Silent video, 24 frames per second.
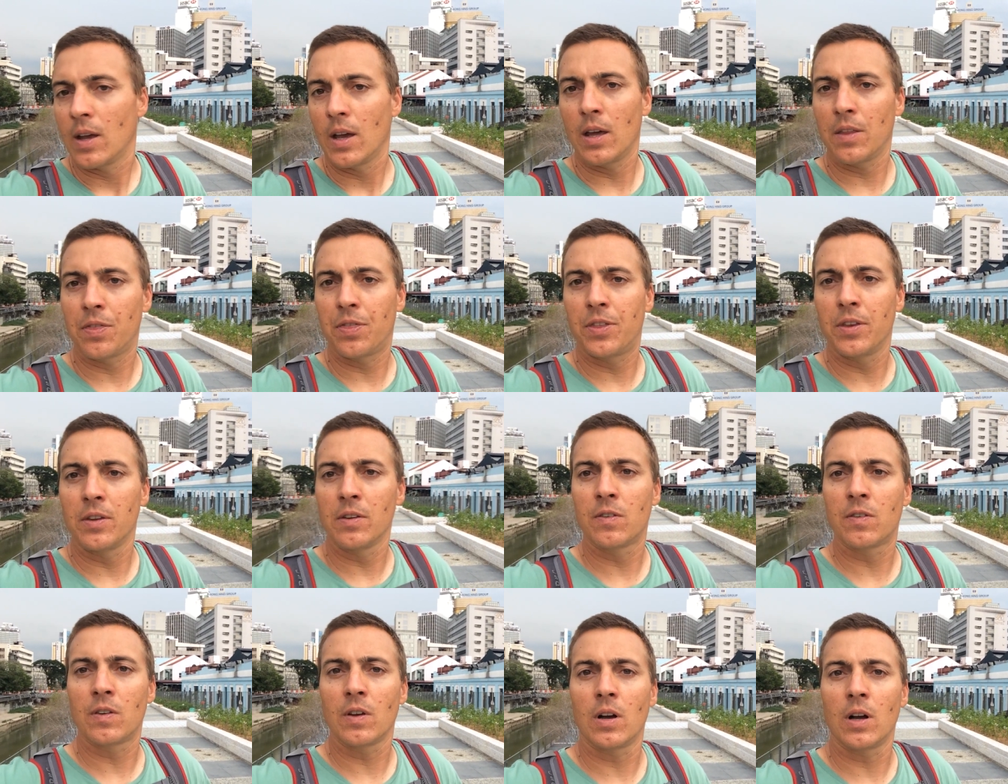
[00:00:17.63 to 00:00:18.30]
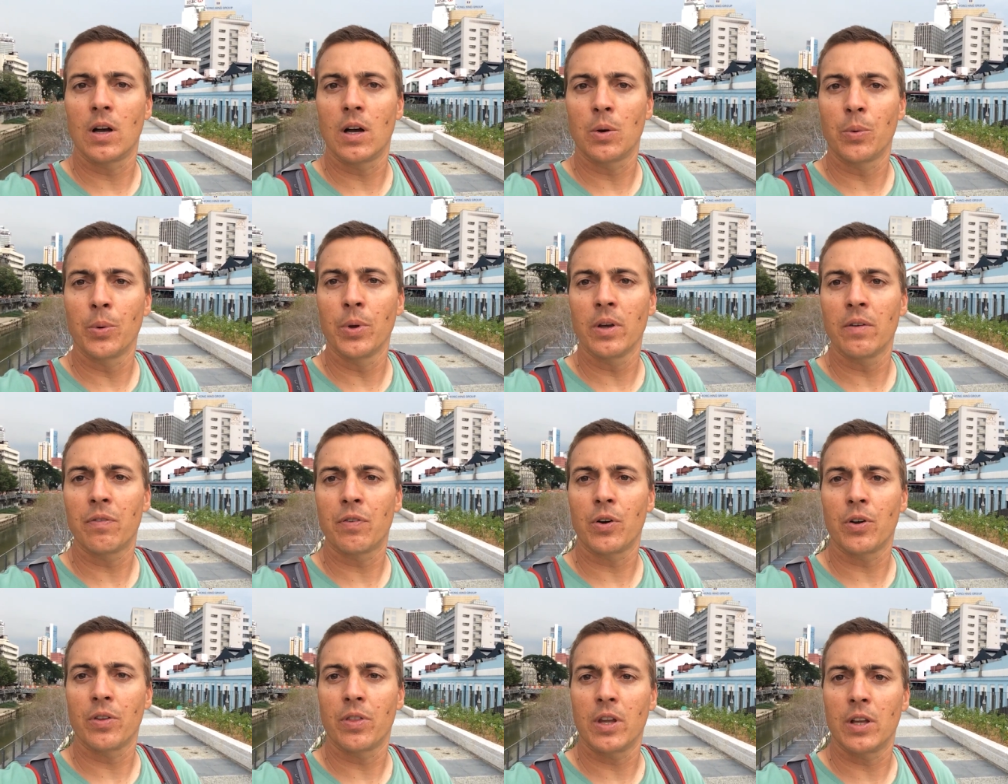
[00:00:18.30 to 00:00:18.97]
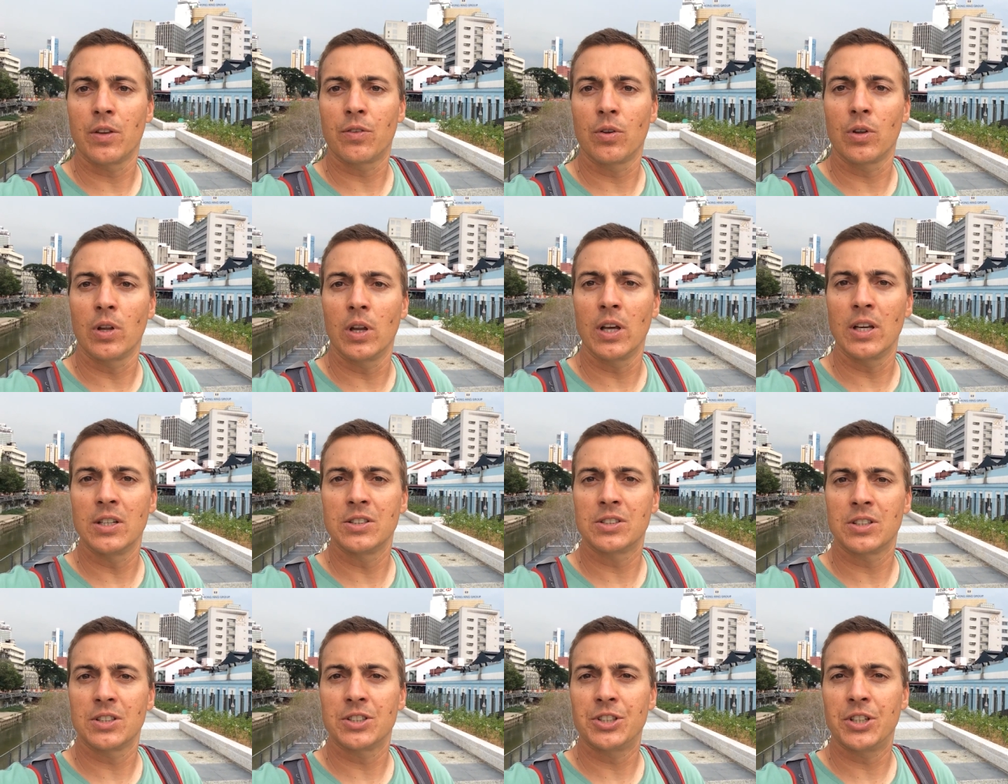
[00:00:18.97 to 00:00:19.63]
at this uh, river that
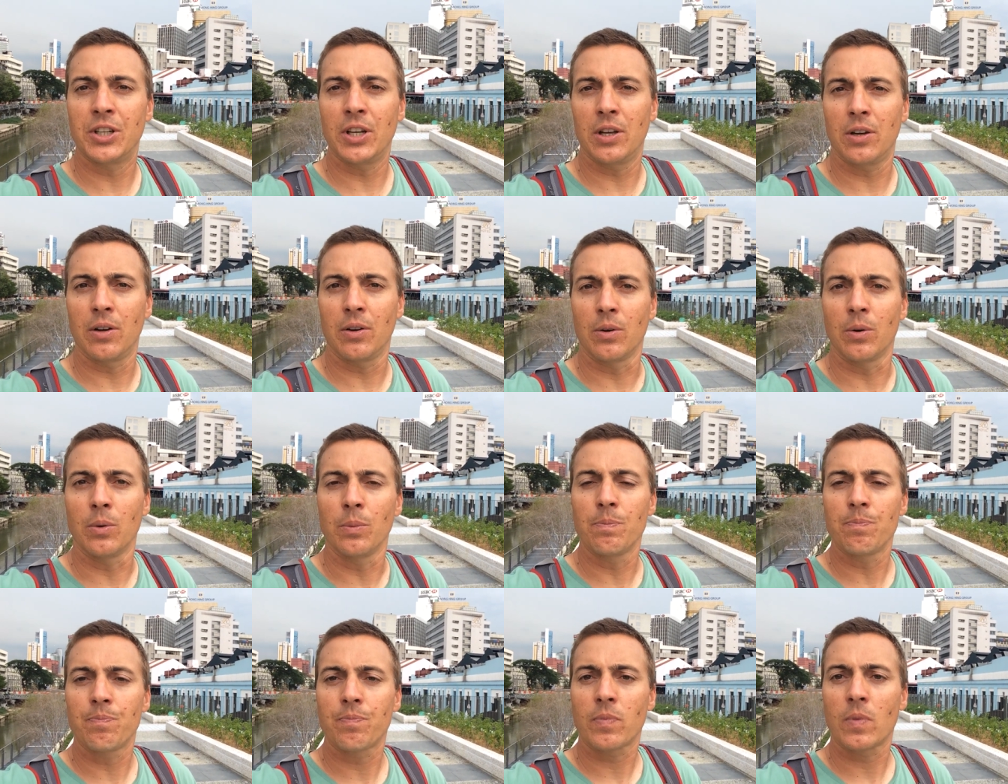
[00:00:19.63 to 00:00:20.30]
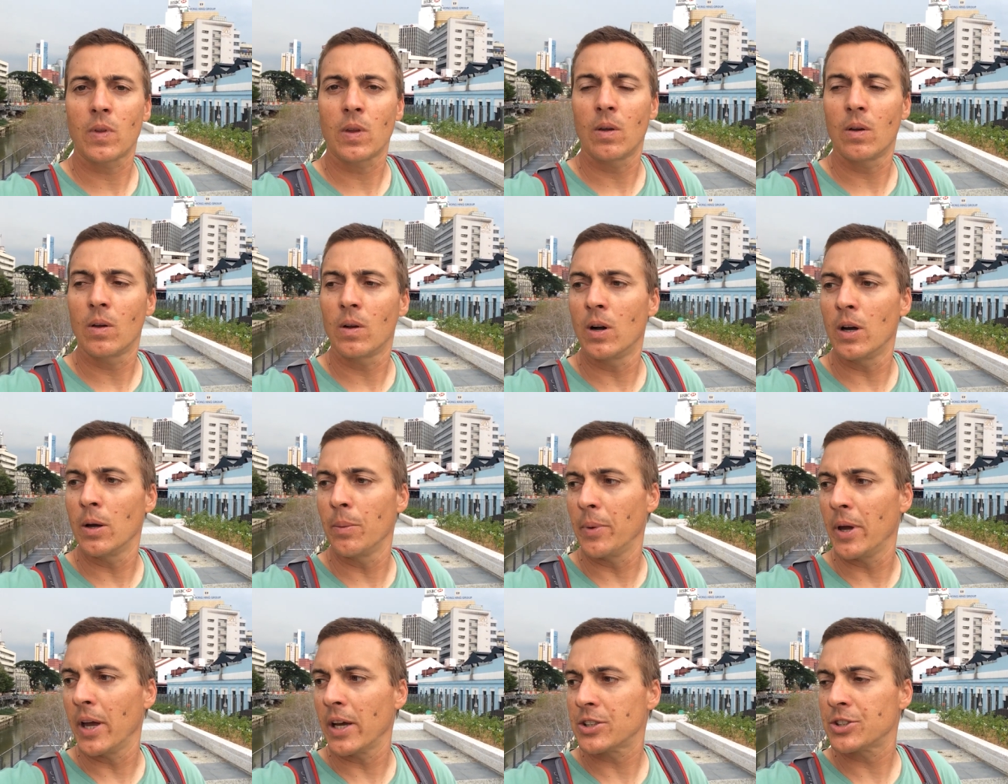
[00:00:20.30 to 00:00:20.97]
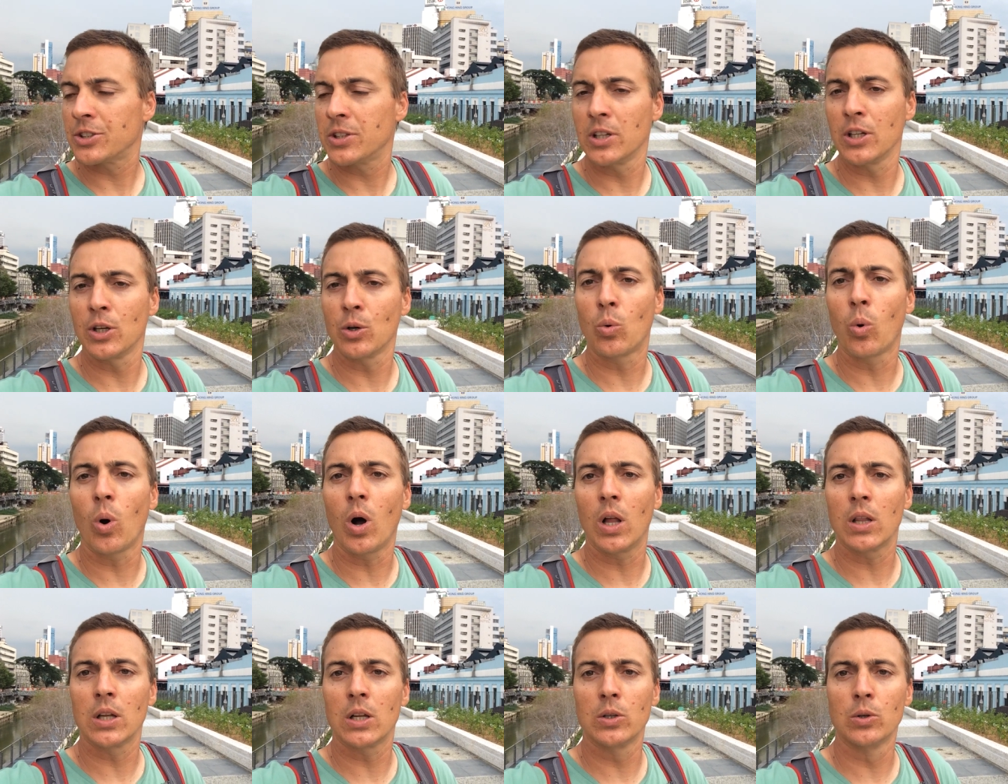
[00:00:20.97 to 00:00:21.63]
today is a channel. I'm actually in
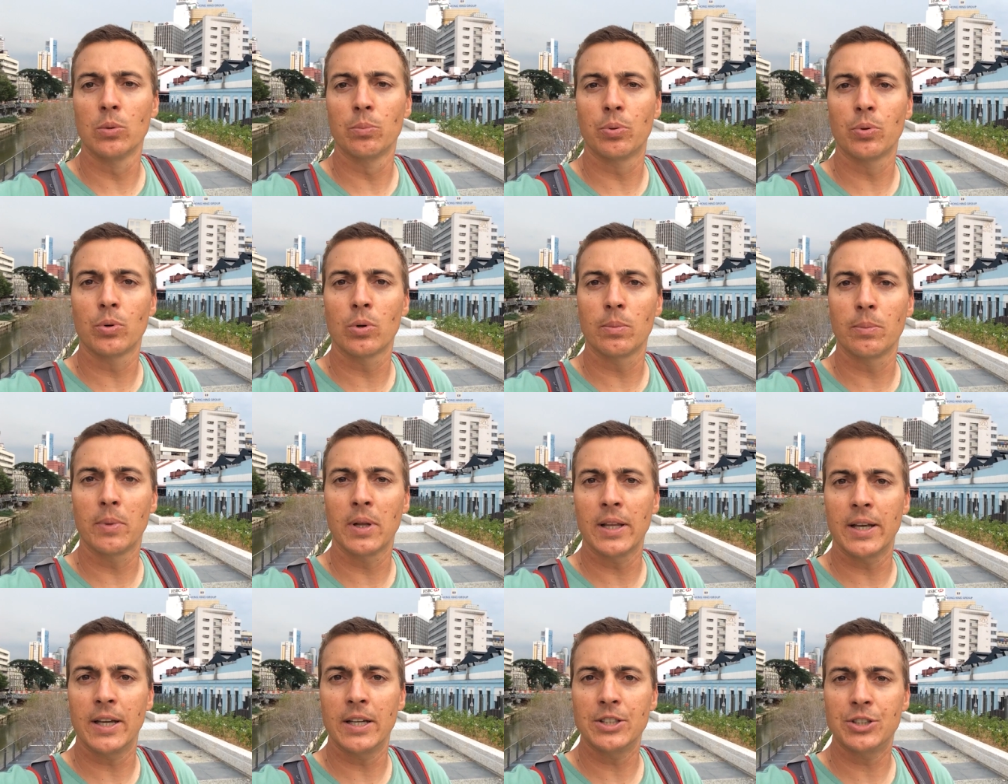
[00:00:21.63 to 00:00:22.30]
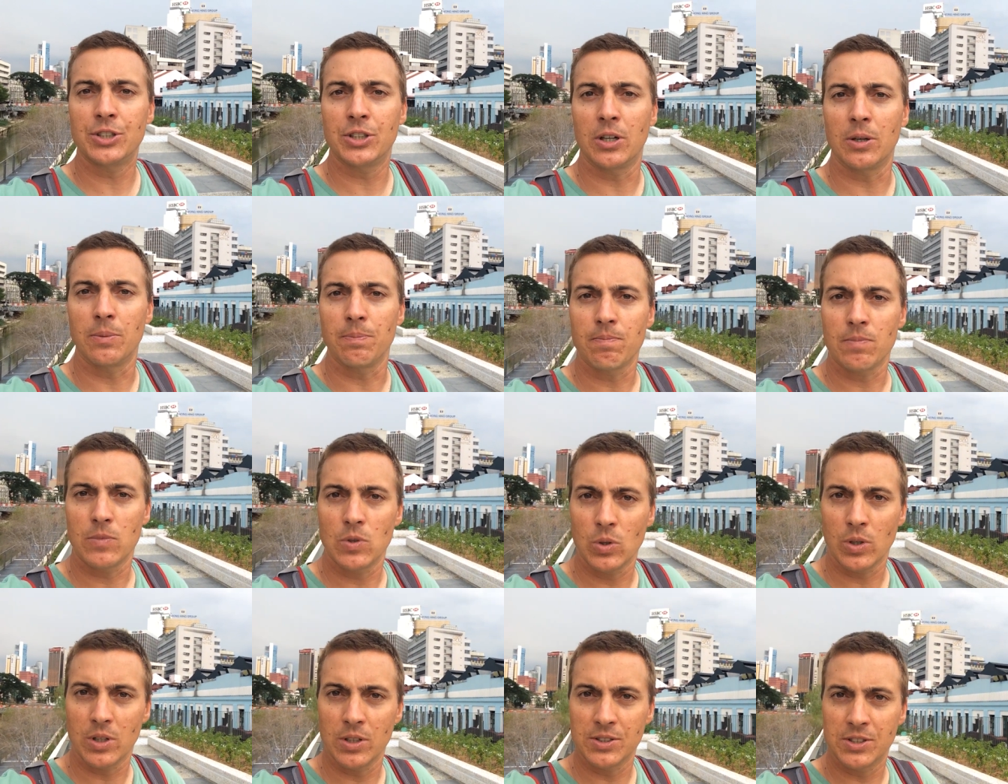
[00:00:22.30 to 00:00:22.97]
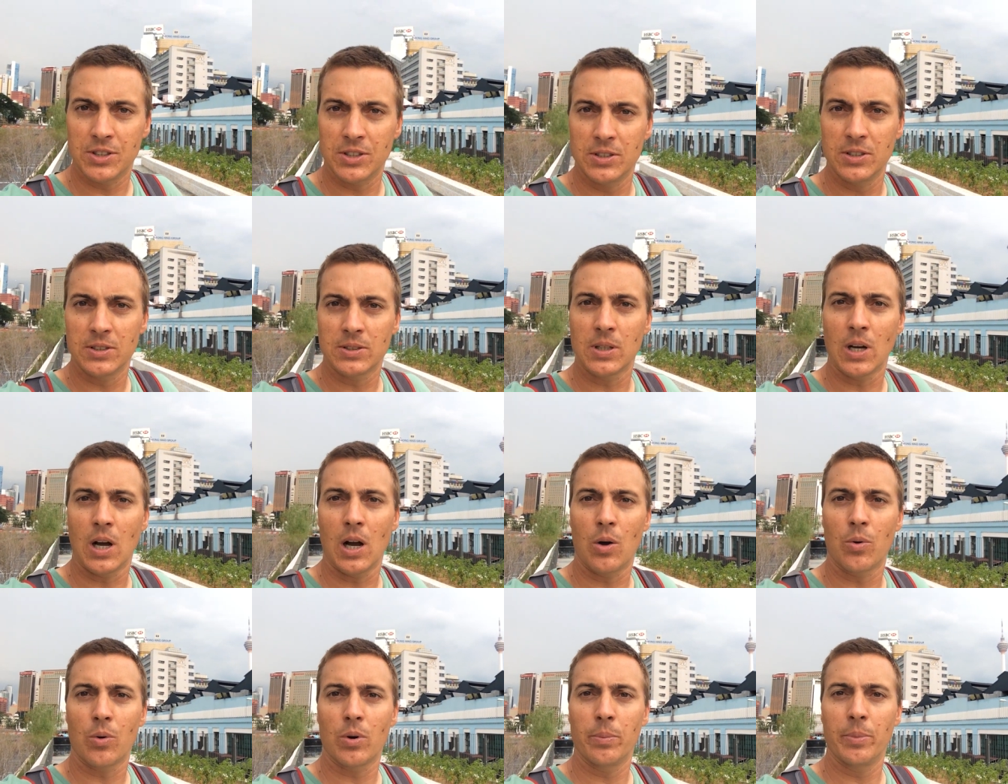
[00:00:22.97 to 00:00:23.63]
Kuala Lumpur, Malaysia. You can see the
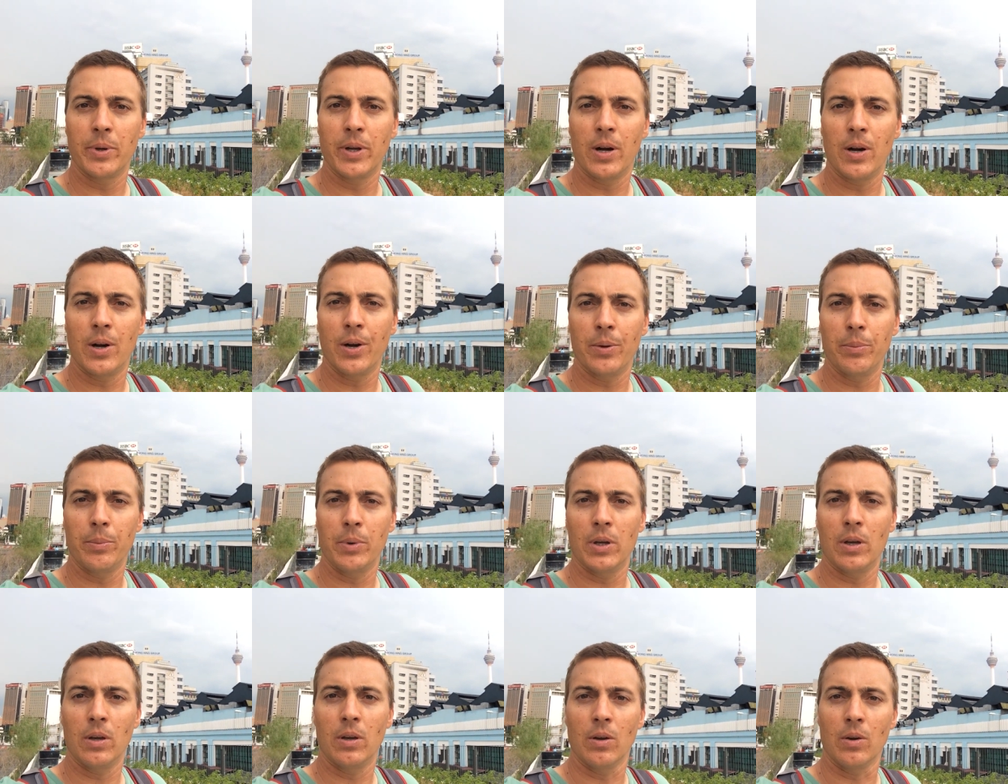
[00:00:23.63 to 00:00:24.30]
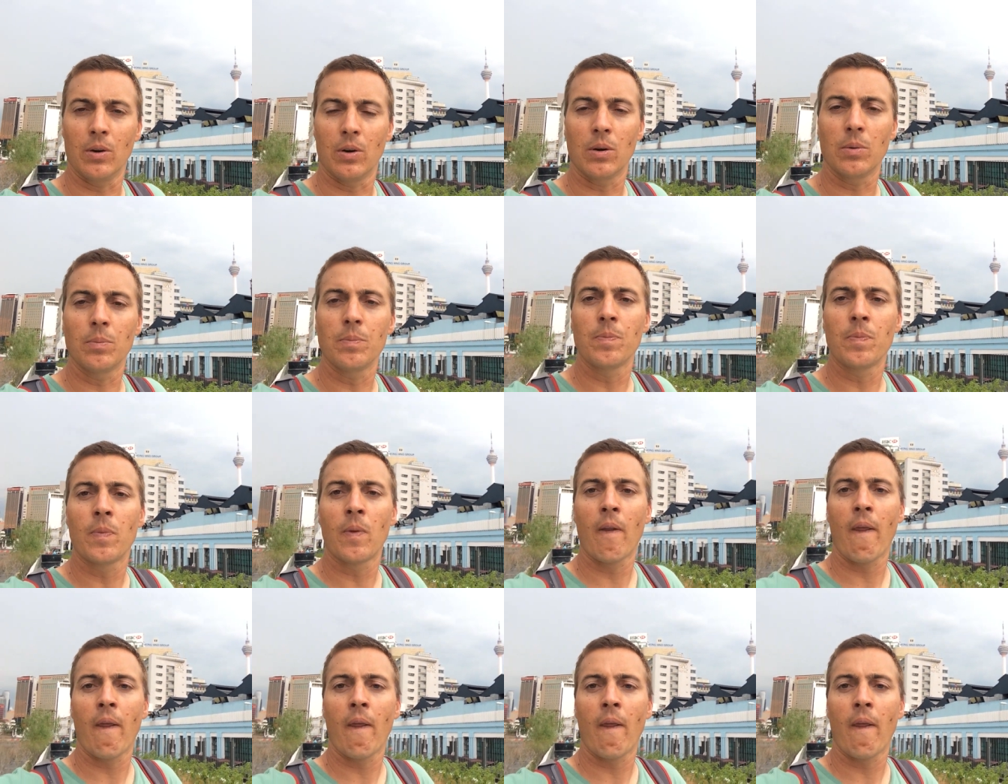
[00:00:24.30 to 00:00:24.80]
tower behind me here.